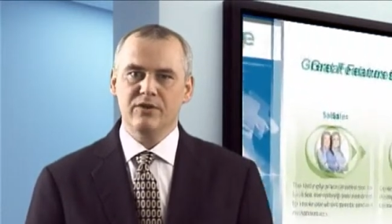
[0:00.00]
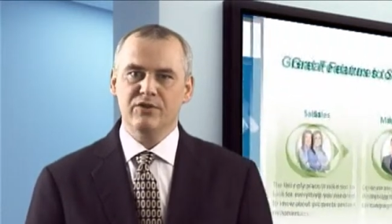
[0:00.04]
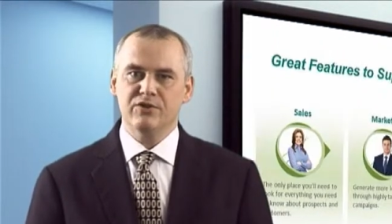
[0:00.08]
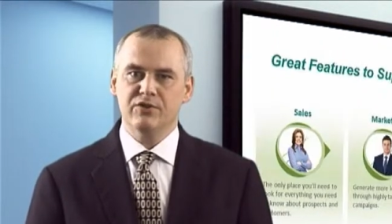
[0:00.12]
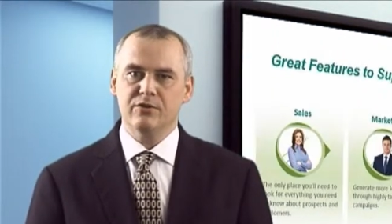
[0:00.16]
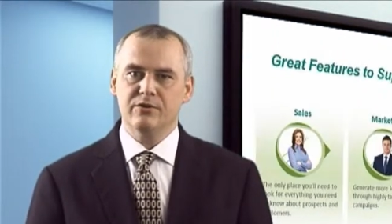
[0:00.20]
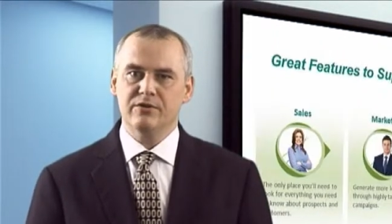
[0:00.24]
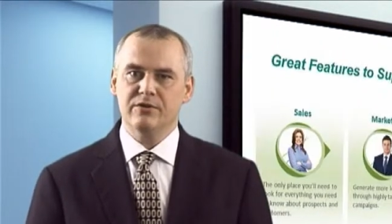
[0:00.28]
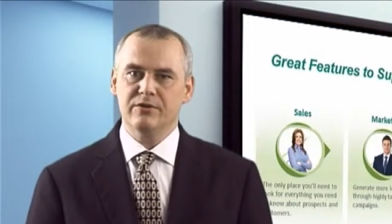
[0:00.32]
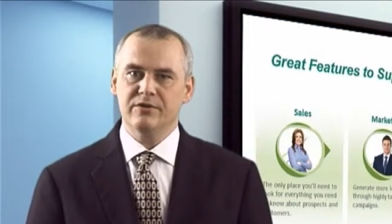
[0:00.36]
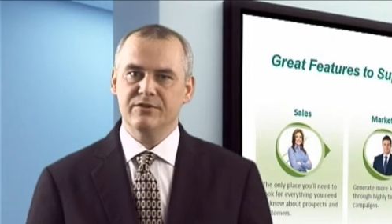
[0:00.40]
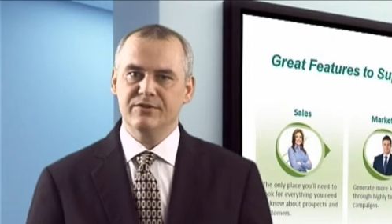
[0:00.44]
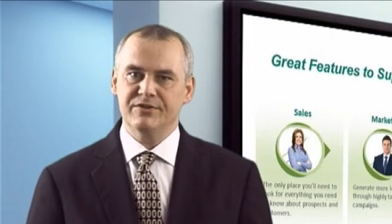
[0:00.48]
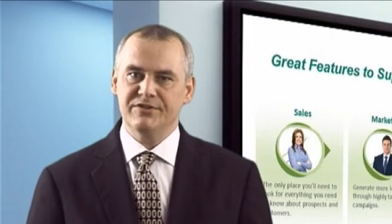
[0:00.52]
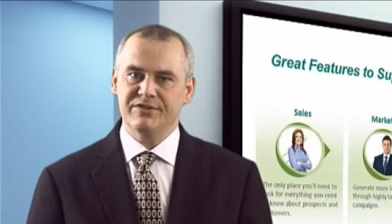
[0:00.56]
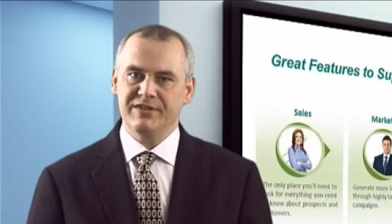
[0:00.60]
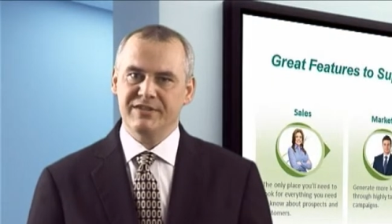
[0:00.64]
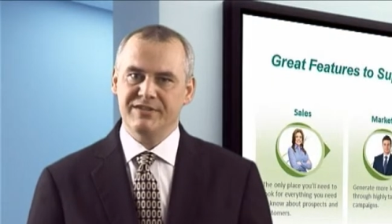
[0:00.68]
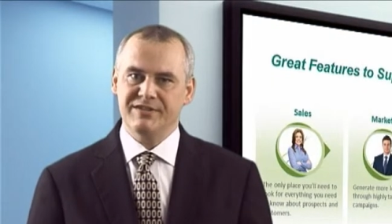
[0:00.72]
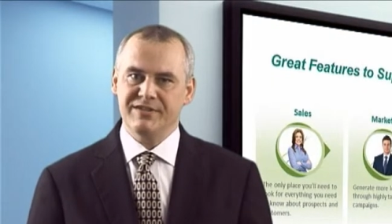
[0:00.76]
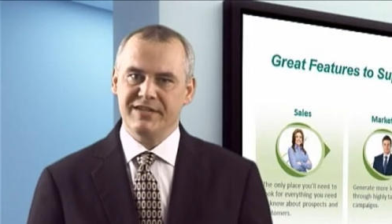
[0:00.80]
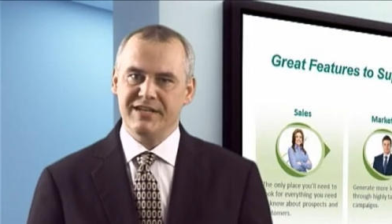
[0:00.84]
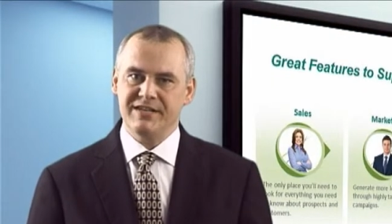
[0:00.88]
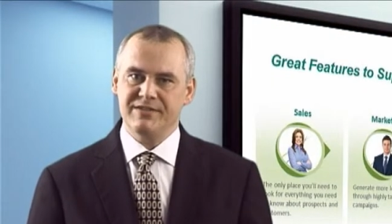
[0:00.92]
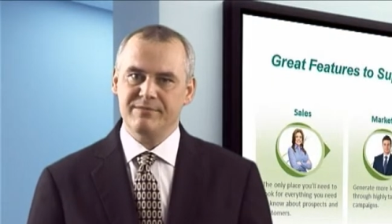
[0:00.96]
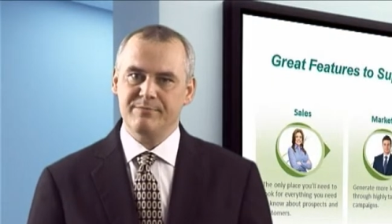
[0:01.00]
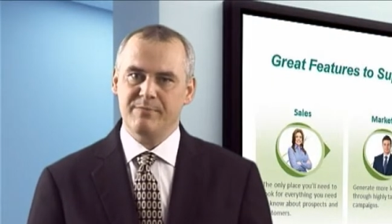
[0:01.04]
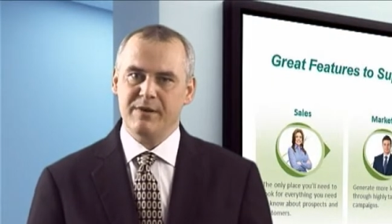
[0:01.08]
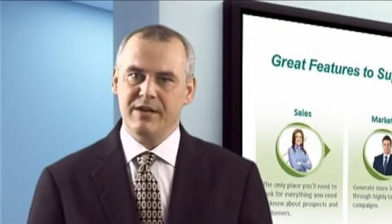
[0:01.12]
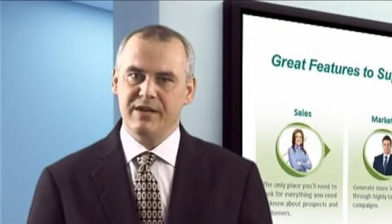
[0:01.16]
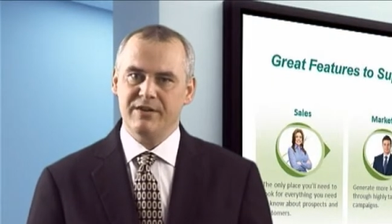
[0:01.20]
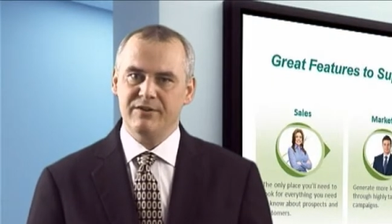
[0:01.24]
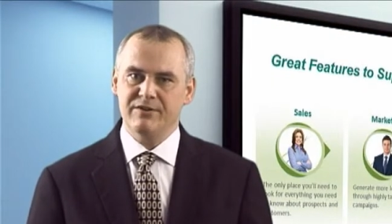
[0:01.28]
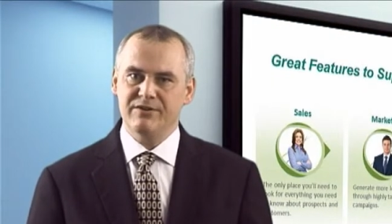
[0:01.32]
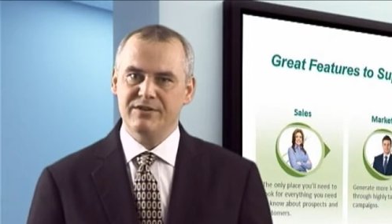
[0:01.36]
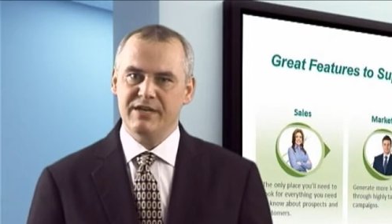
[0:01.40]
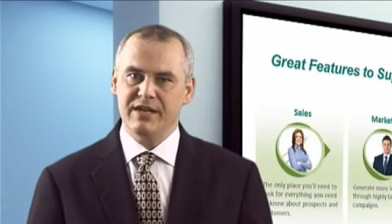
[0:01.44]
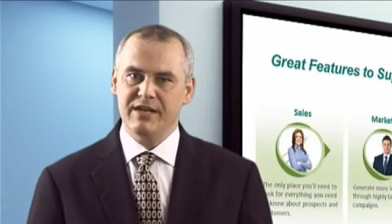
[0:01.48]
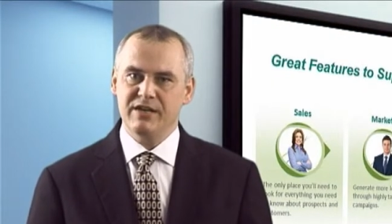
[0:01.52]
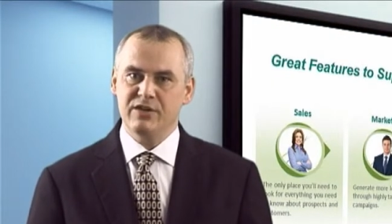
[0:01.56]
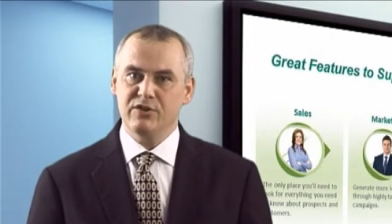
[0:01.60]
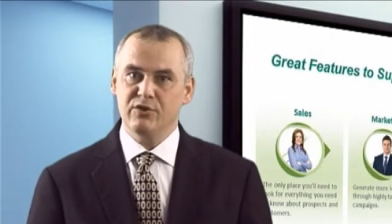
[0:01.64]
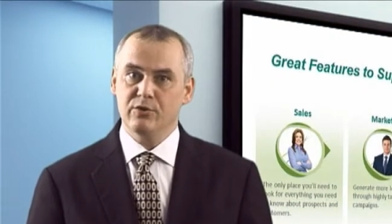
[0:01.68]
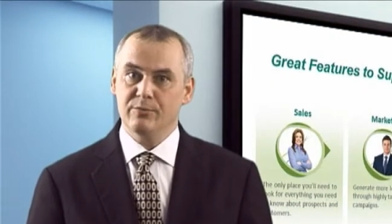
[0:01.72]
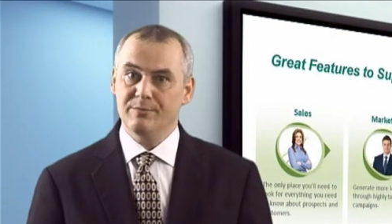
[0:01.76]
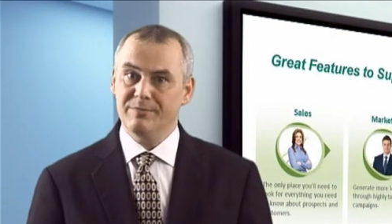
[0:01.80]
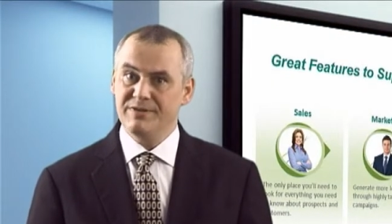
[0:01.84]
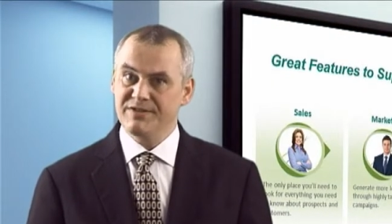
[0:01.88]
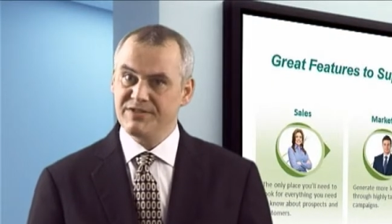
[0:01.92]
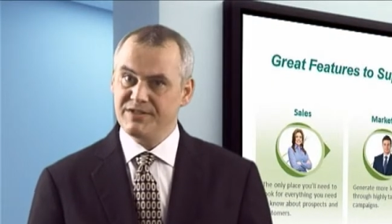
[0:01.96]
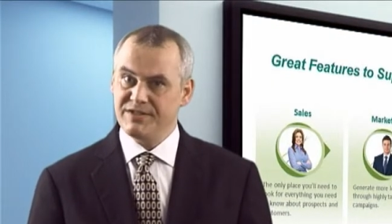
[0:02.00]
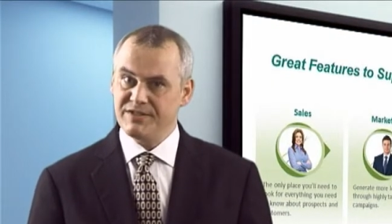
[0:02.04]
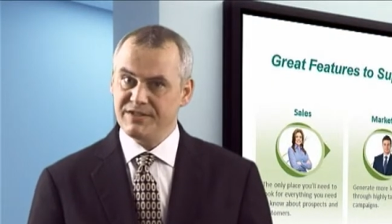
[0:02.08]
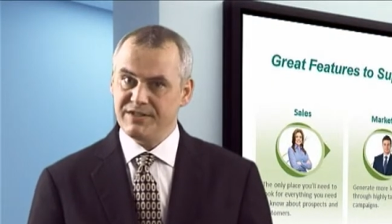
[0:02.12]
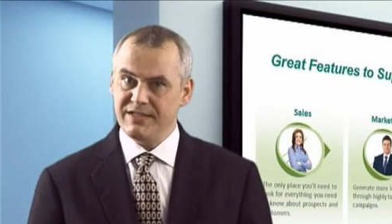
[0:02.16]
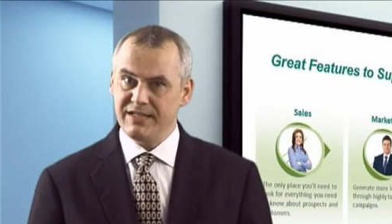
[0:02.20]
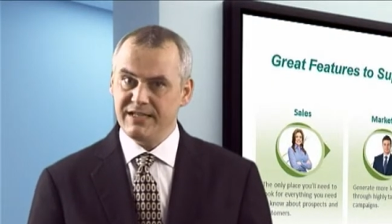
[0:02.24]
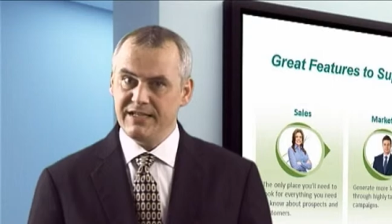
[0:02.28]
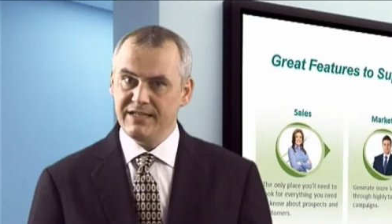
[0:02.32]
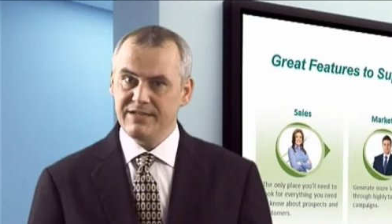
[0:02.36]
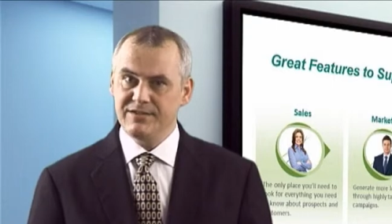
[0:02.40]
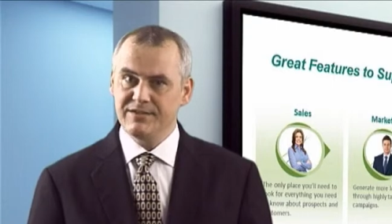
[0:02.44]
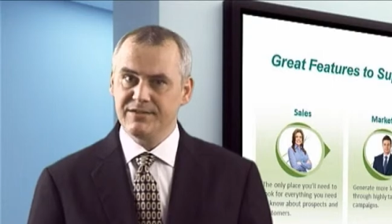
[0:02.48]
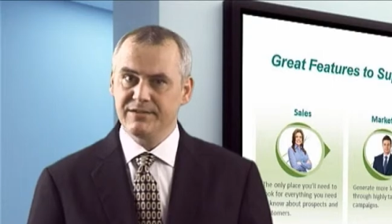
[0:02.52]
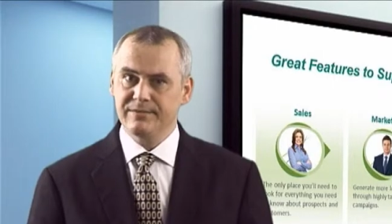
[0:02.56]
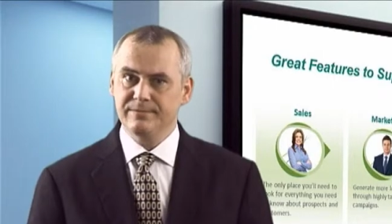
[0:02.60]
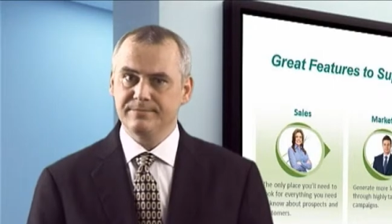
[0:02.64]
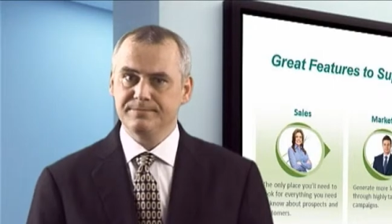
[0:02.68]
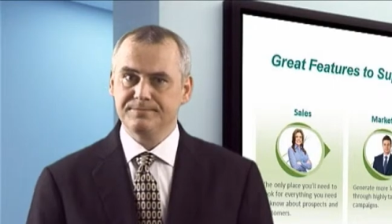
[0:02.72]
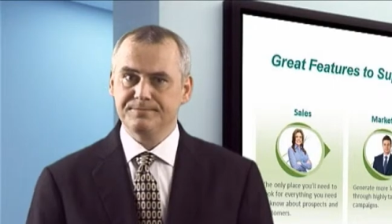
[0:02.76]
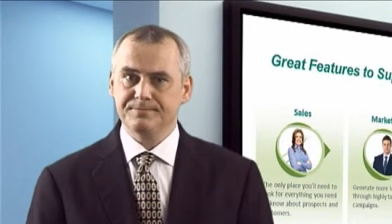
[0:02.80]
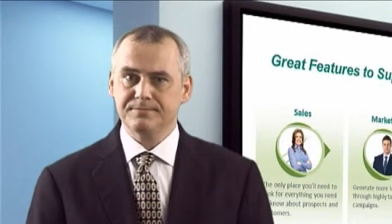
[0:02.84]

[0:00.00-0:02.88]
ensure your success by understanding your business needs.